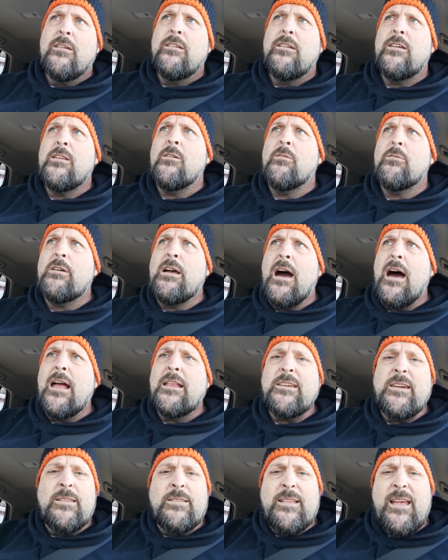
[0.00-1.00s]
You know,
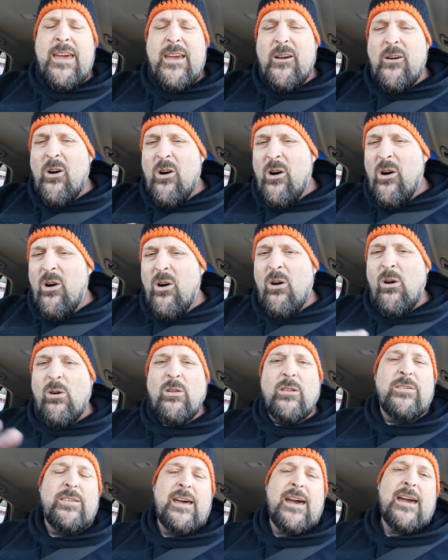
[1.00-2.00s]
God can take
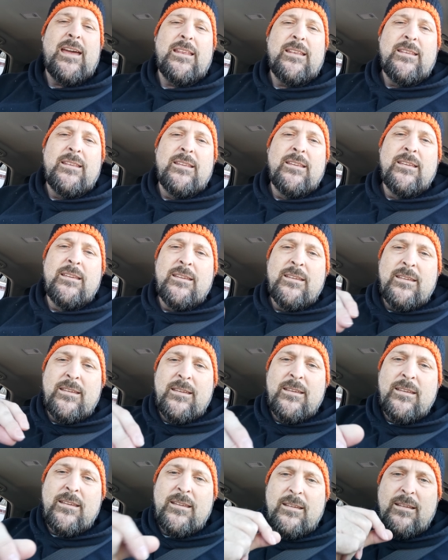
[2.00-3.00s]
all of that
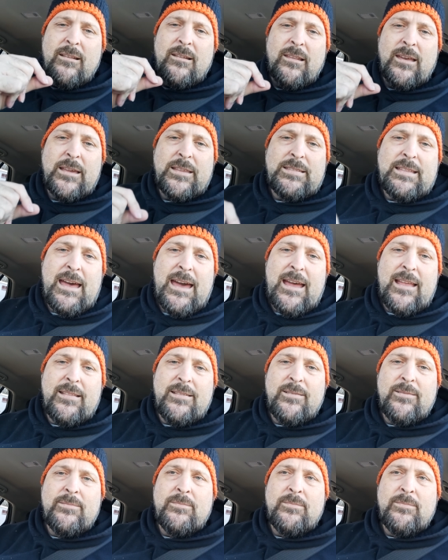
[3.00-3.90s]
like that.